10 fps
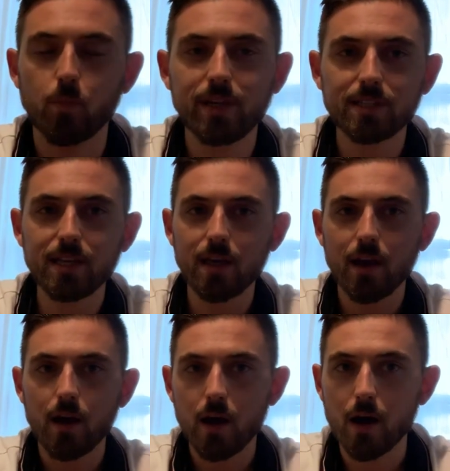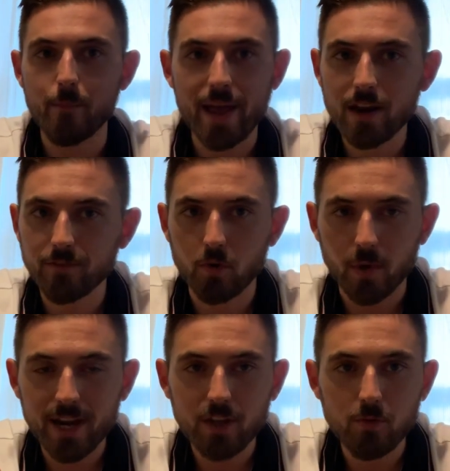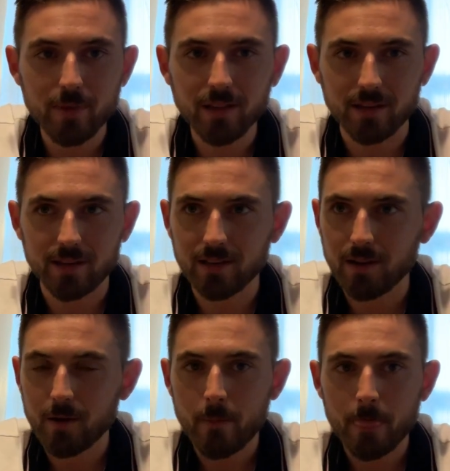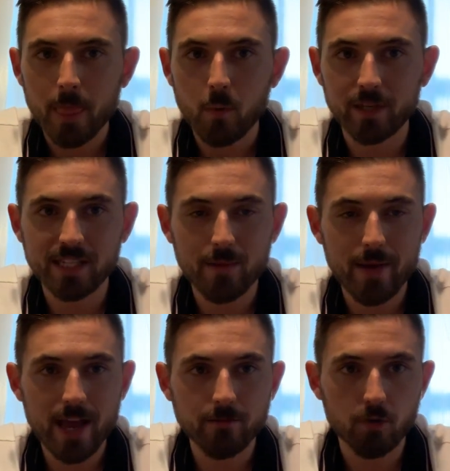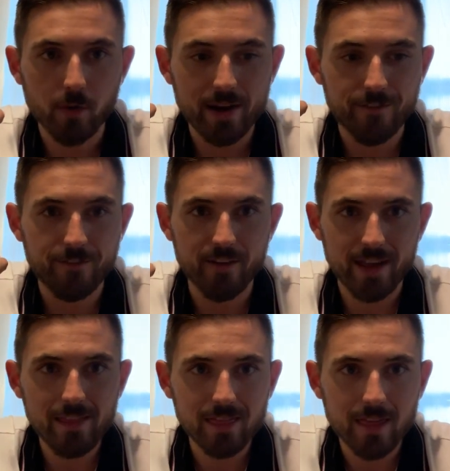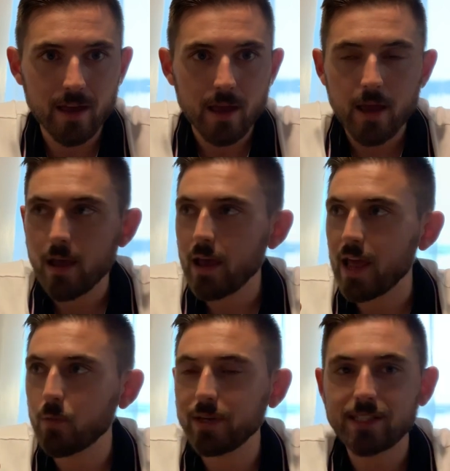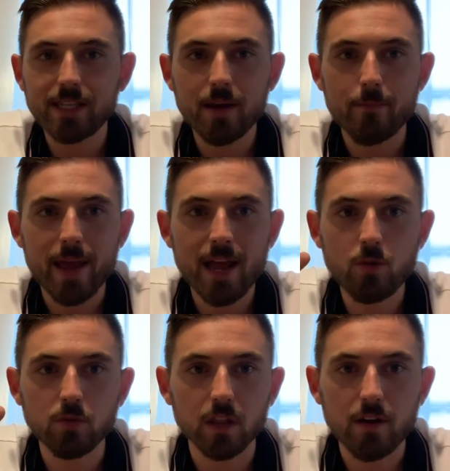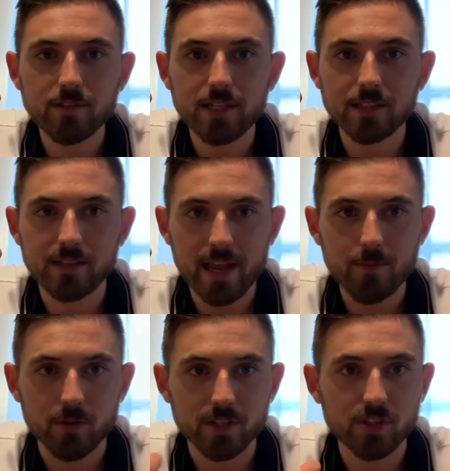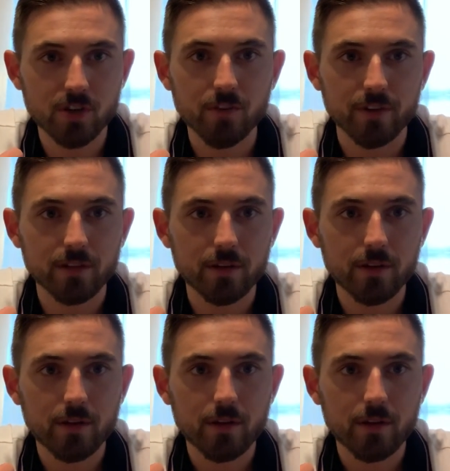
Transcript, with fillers: We see a man of great humility. We see a man of great faith, and we see a man who loves his neighbor, his servant.